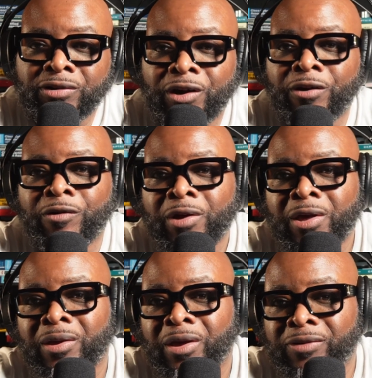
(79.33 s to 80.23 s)
So
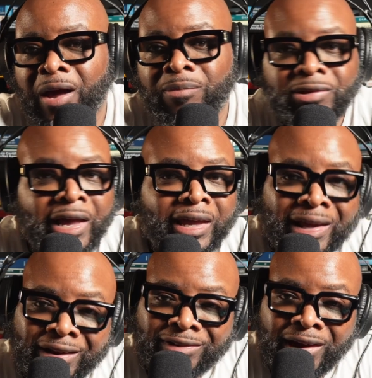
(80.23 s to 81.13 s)
it's almost like
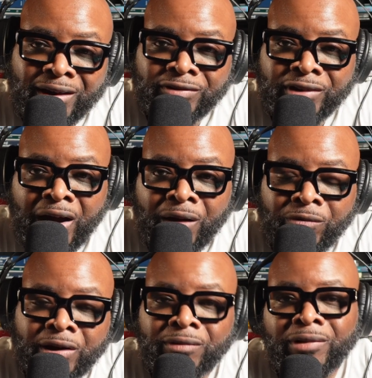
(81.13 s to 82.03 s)
any sales job.
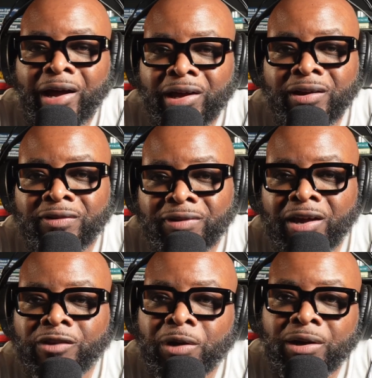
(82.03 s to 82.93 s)
Well, not any
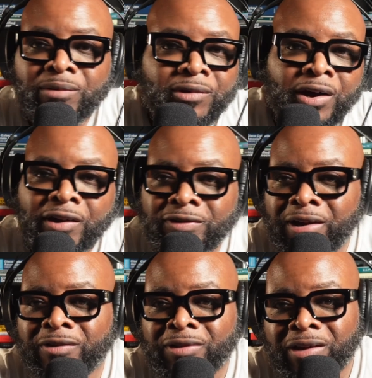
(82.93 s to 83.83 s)
sales, but car
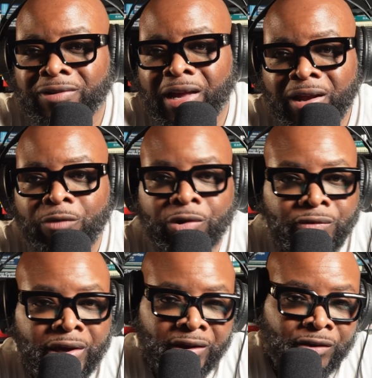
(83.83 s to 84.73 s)
sales, things like that, where
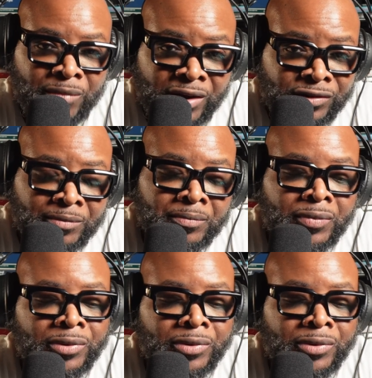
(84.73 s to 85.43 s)
you get commission.